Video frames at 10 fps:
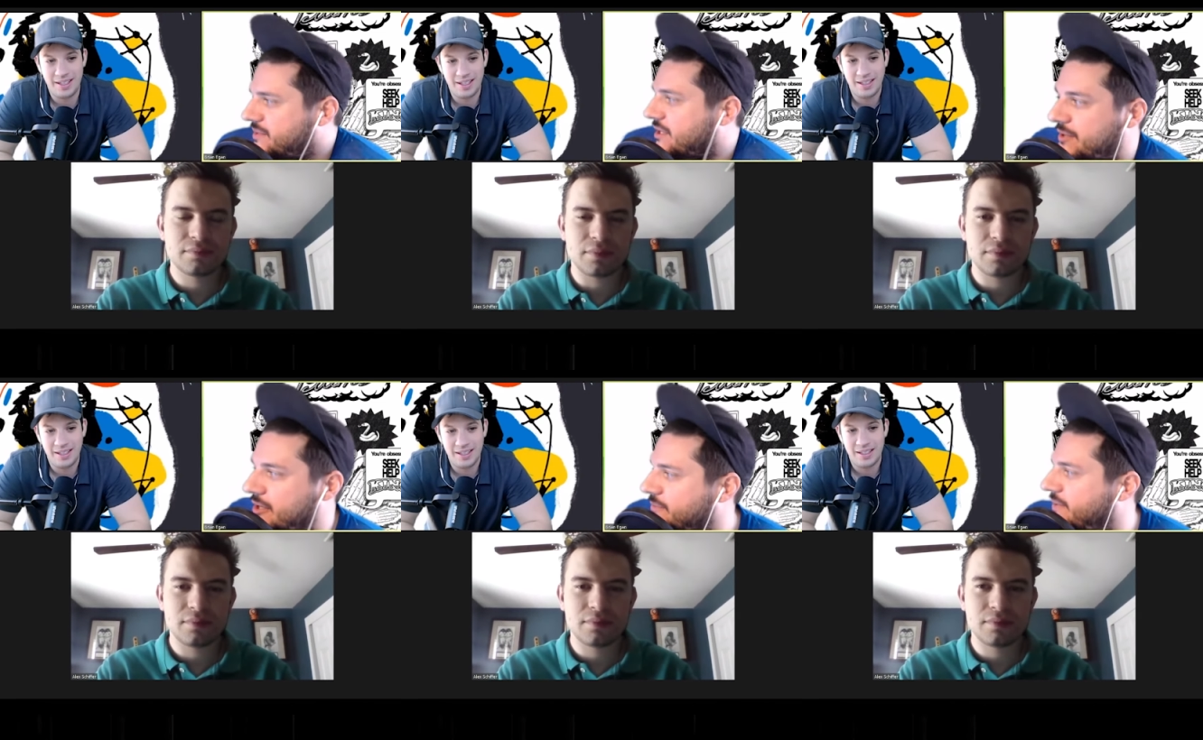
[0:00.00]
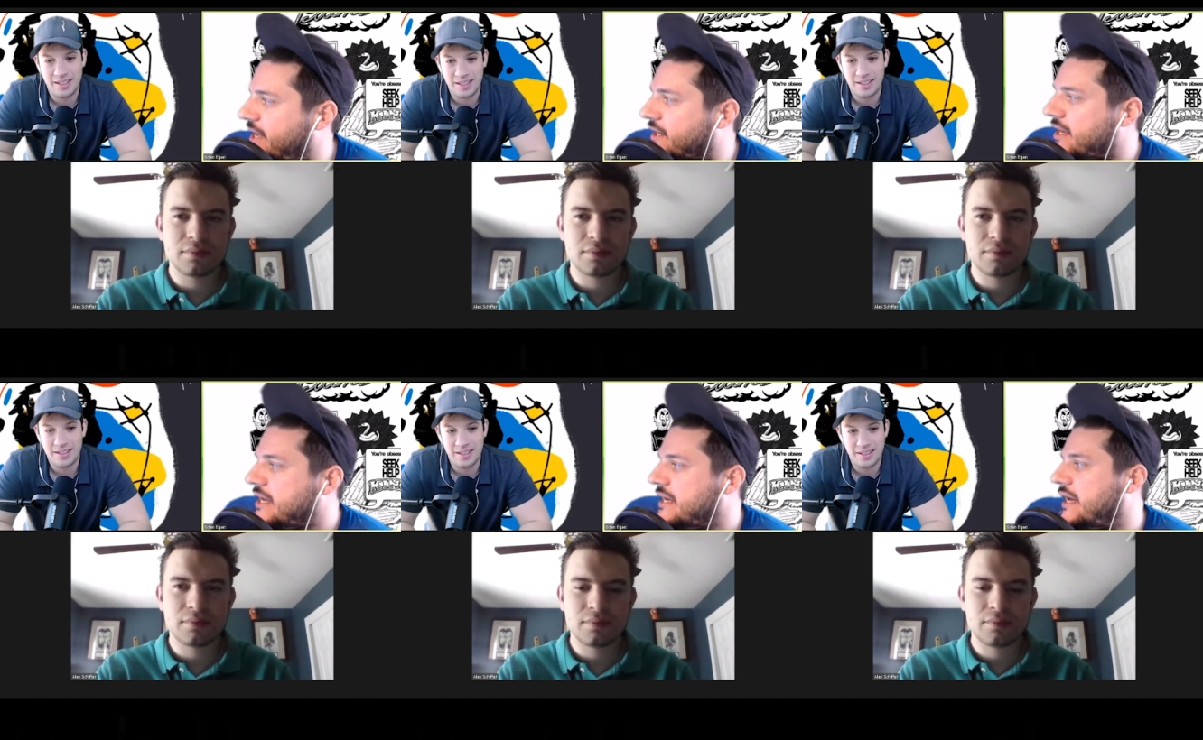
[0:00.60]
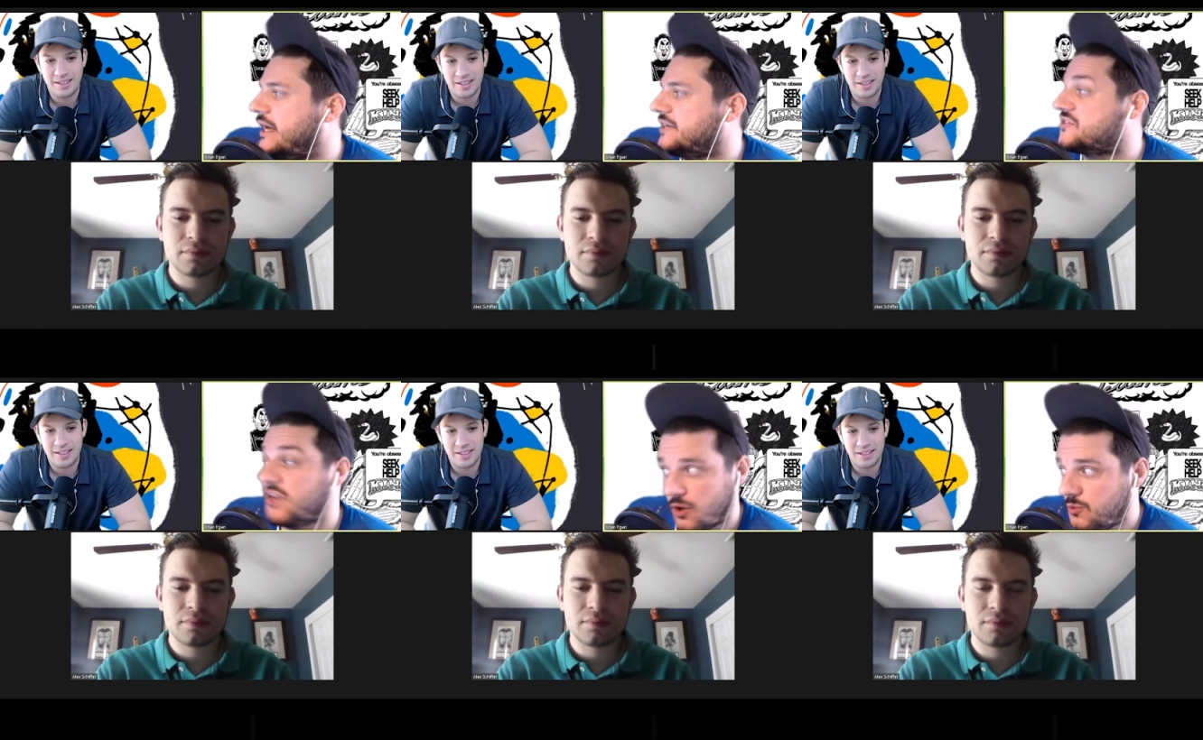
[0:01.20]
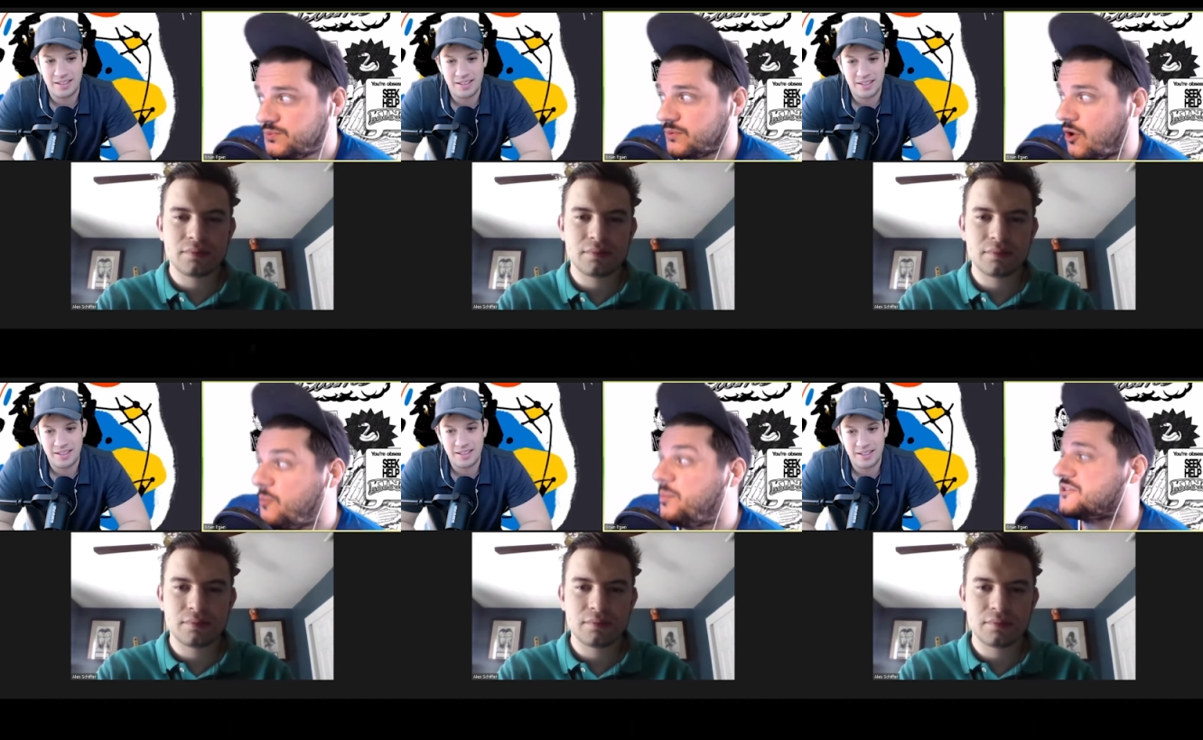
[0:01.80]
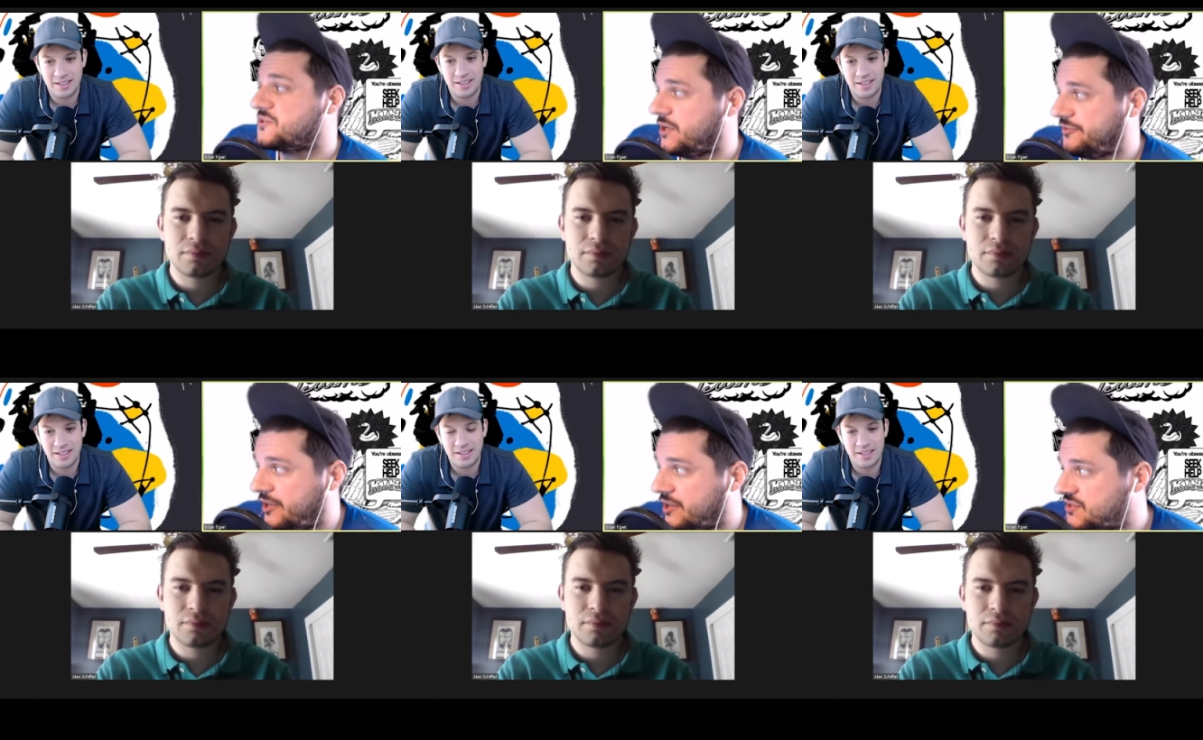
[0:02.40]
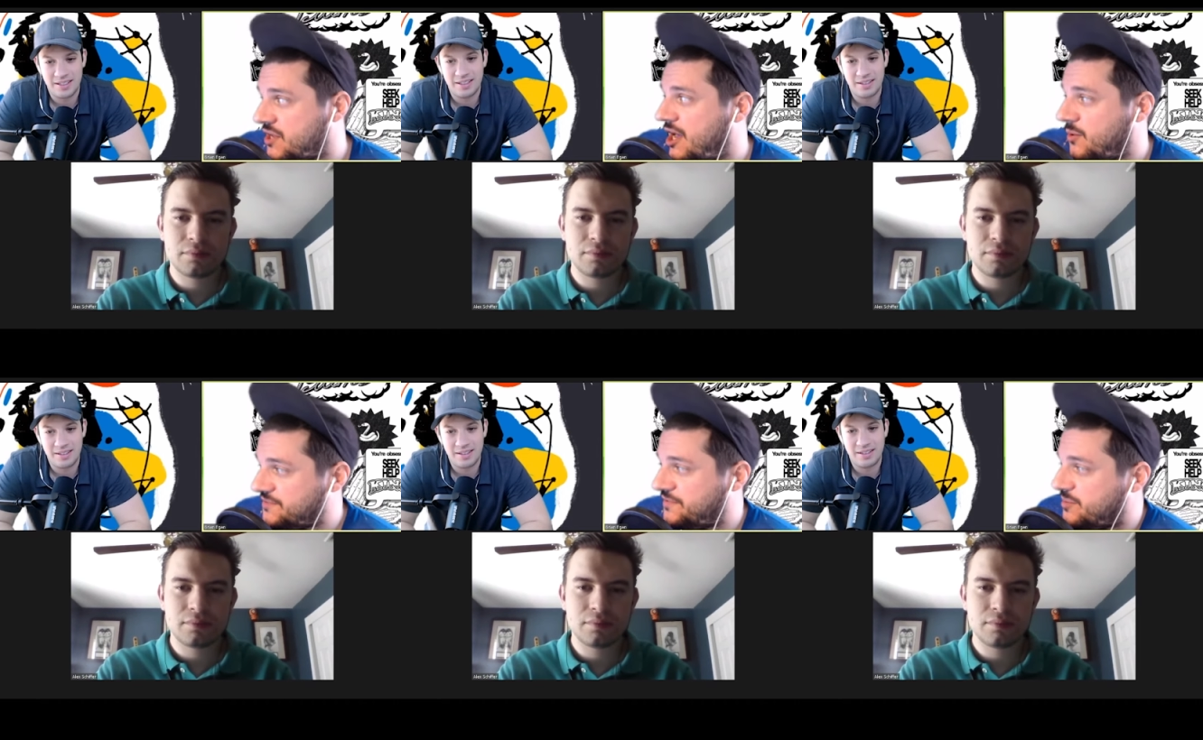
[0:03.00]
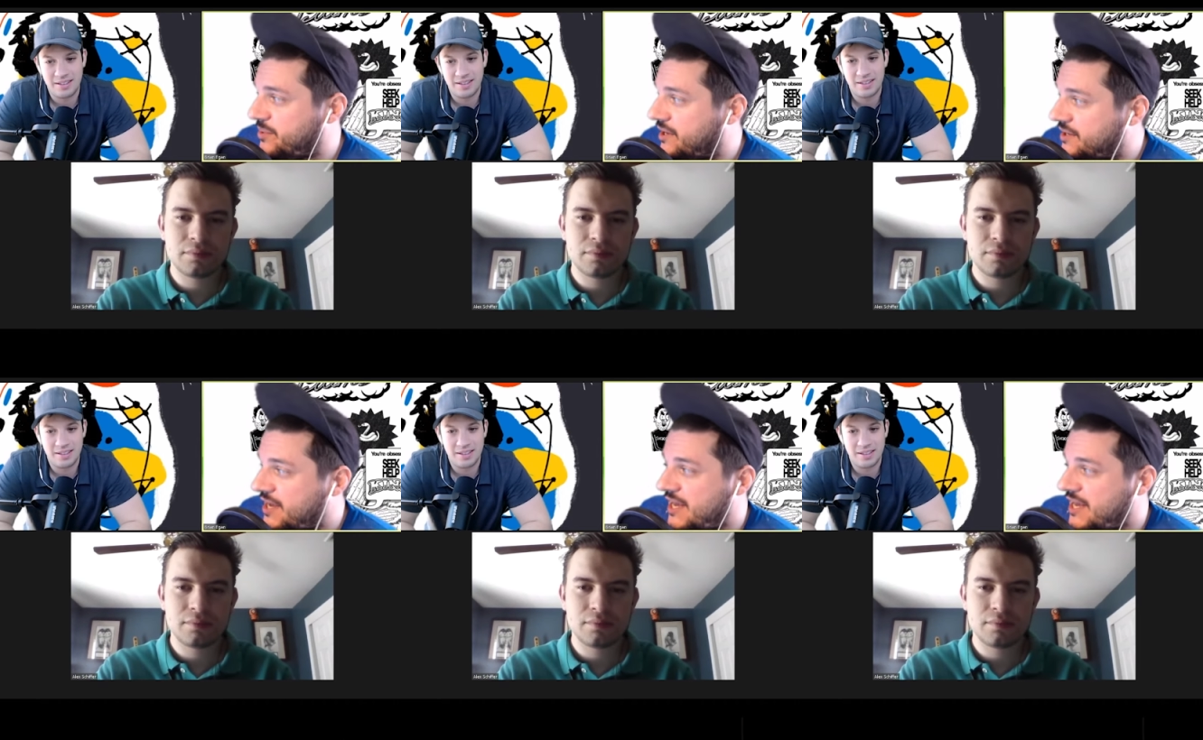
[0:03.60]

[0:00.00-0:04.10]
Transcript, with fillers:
Speaker 1: meme, you know? Heck. Uh, it says, hope, hope all's well, fellas. Question for the pod.